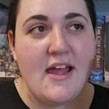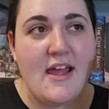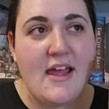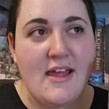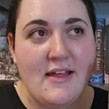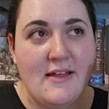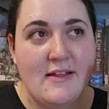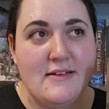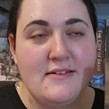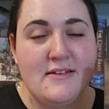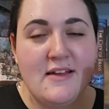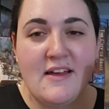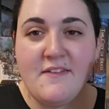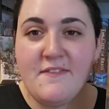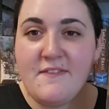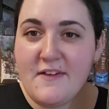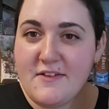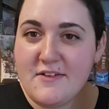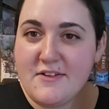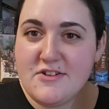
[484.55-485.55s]
And I
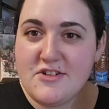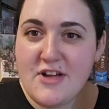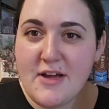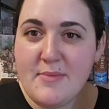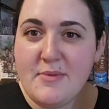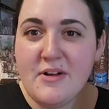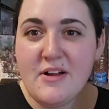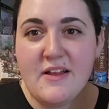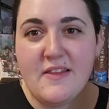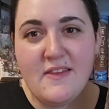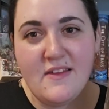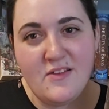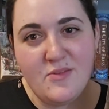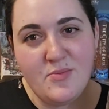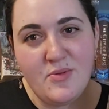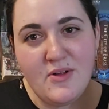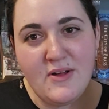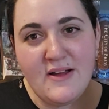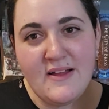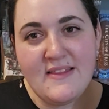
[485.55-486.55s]
found a chapter in this
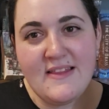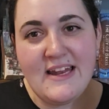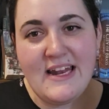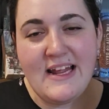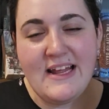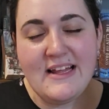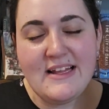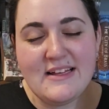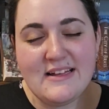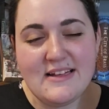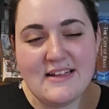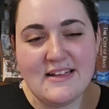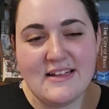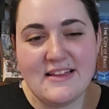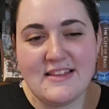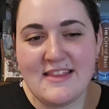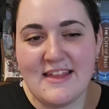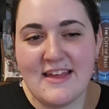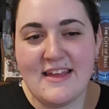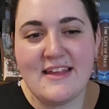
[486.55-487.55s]
book that I
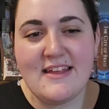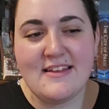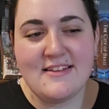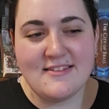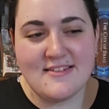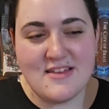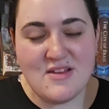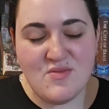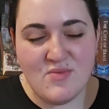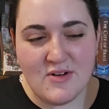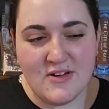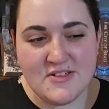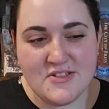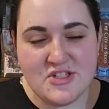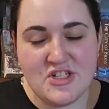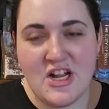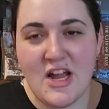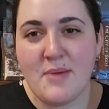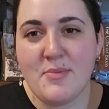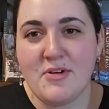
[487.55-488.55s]
think is the worst
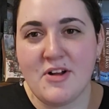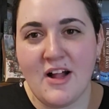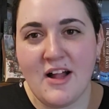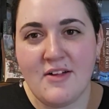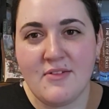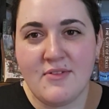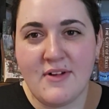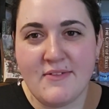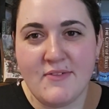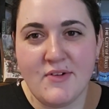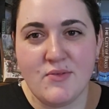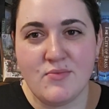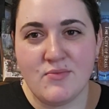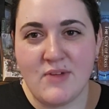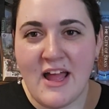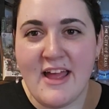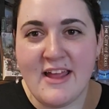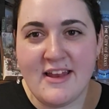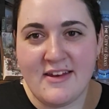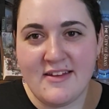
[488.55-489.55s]
chapter I've ever
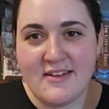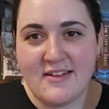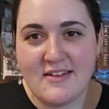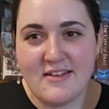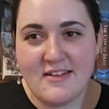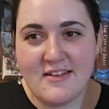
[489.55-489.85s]
read.